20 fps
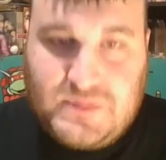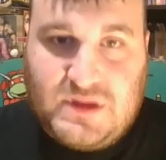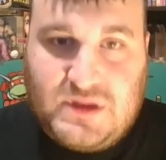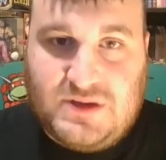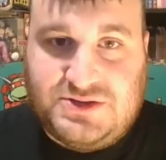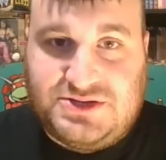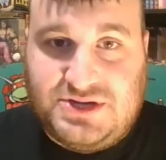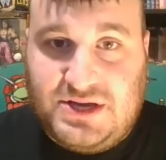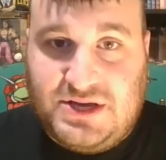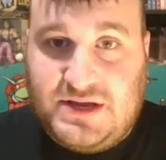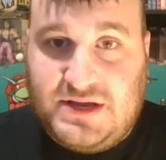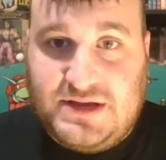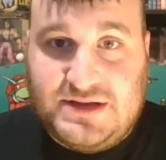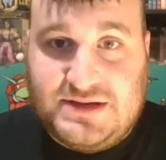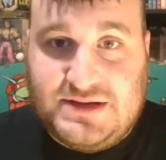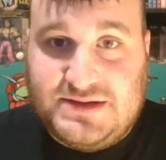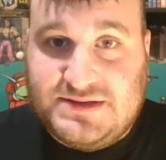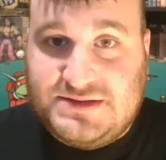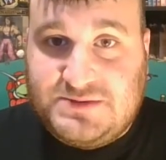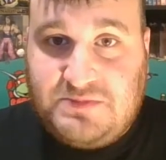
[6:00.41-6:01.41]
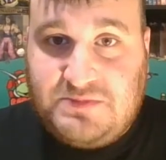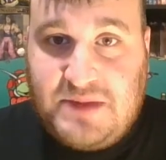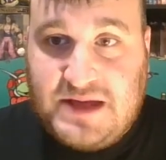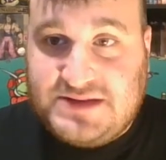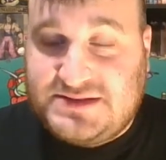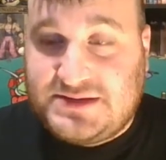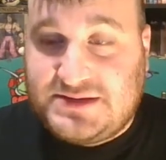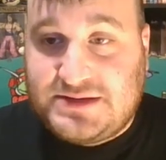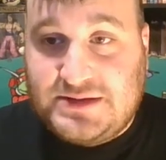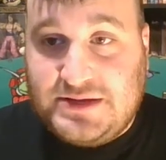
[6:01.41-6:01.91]
She is
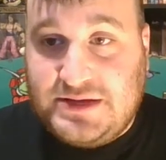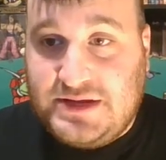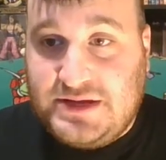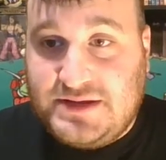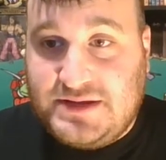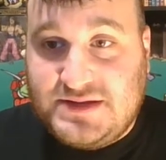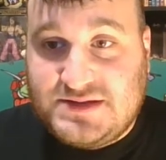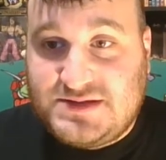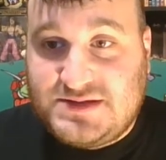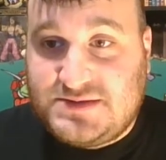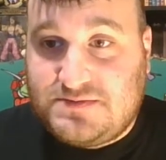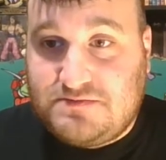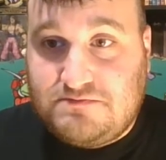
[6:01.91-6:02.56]
basically this